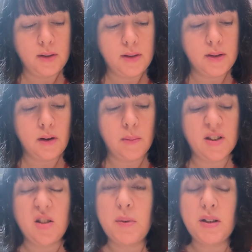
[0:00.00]
Star
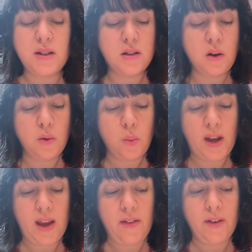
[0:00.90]
must have been so
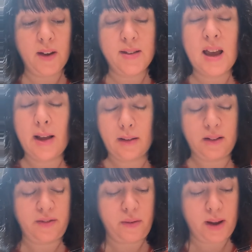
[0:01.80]
weak for her tail
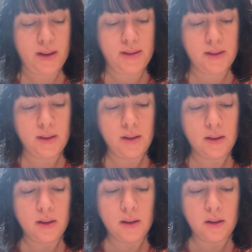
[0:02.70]
to freeze.
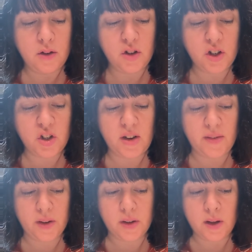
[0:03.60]
Anushka
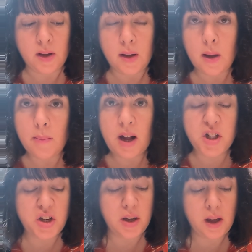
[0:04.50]
shivered,
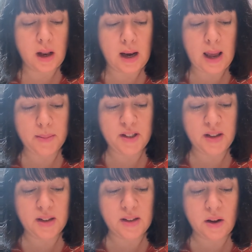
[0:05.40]
imagining her collapsed
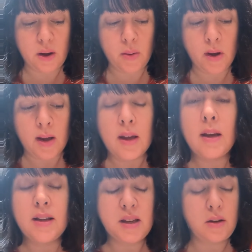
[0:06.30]
in the snow,
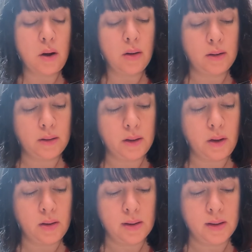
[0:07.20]
getting colder and
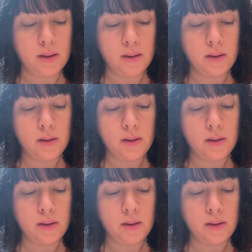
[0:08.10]
colder.